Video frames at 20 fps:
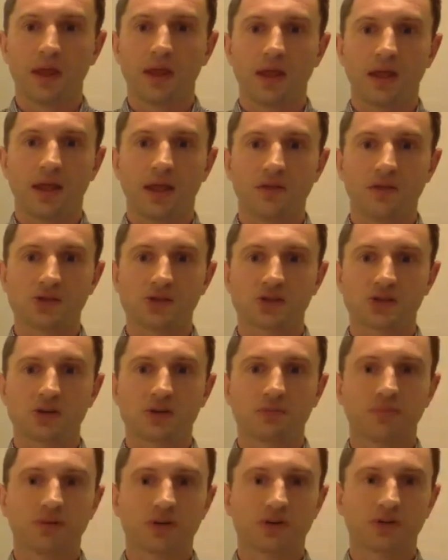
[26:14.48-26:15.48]
in this
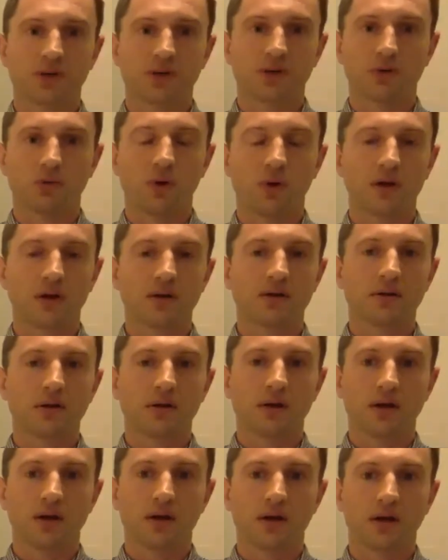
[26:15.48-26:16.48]
cookbook, no matter what,
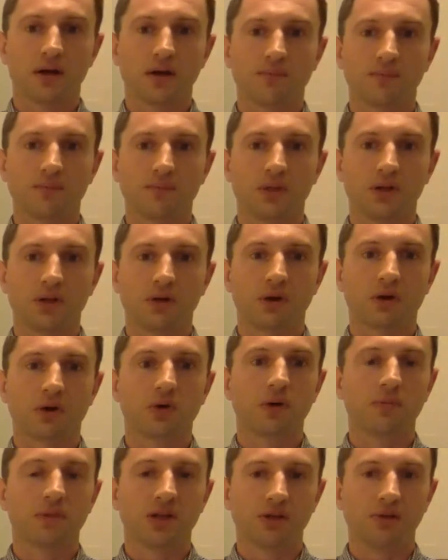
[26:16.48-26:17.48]

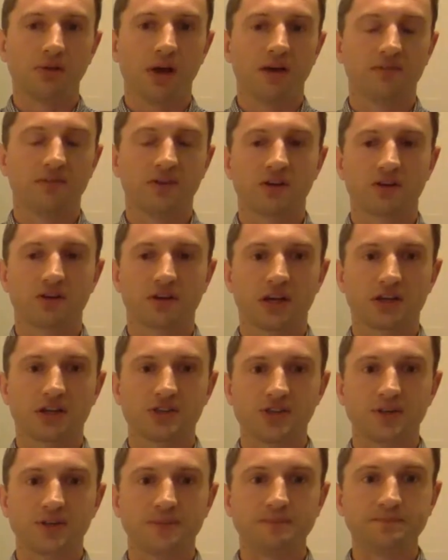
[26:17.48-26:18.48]
equipment you have in your
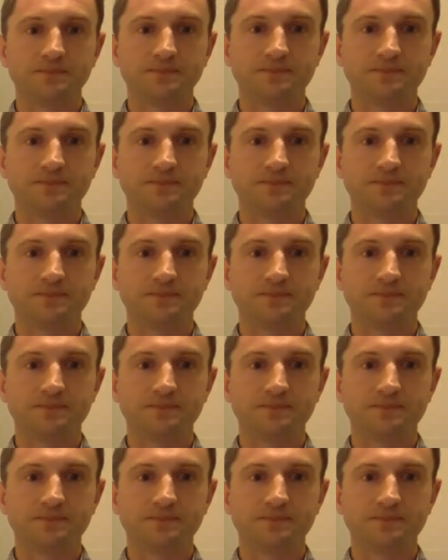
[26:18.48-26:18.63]
kitchen.